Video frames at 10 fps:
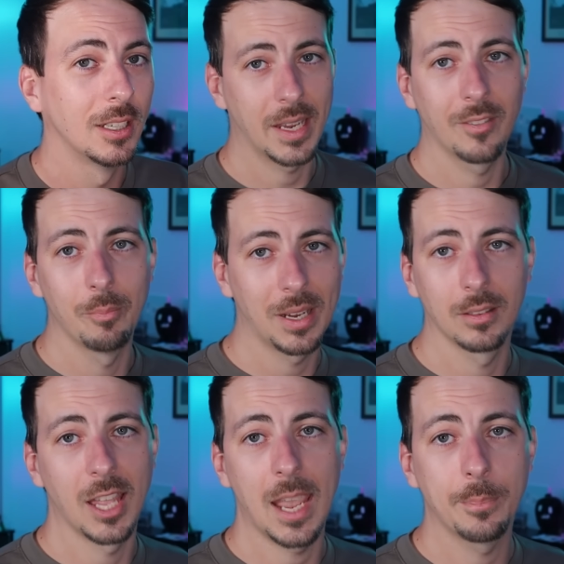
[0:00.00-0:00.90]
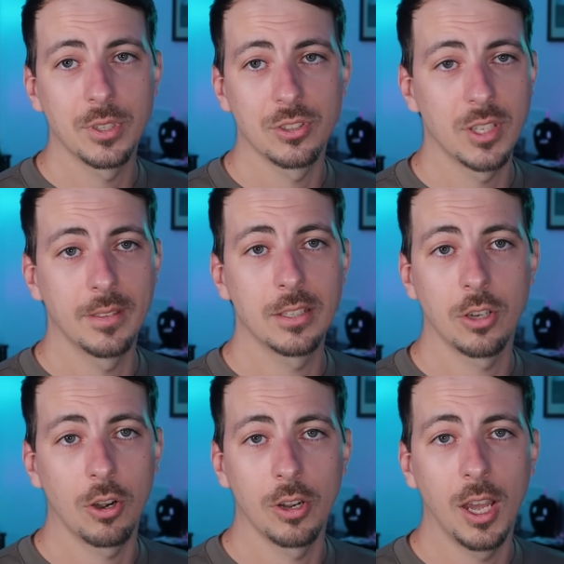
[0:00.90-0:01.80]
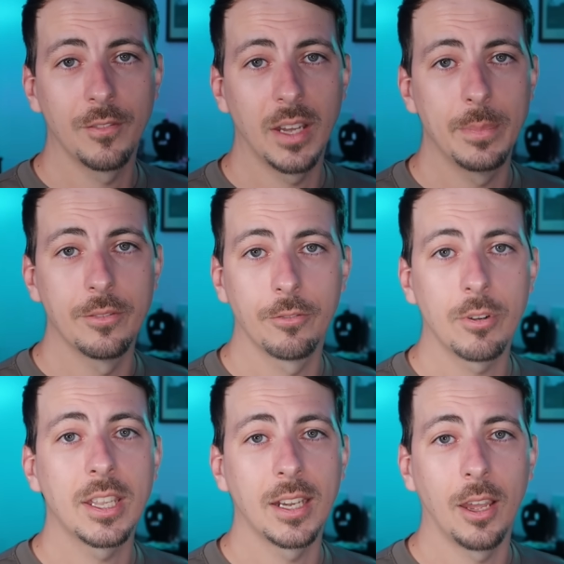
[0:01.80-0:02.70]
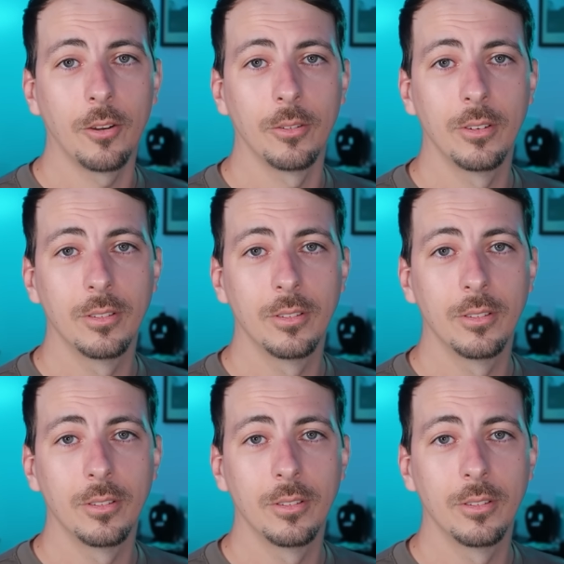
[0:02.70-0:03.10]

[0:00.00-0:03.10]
Like if my lamp just suddenly turned off, I'd be freaking out.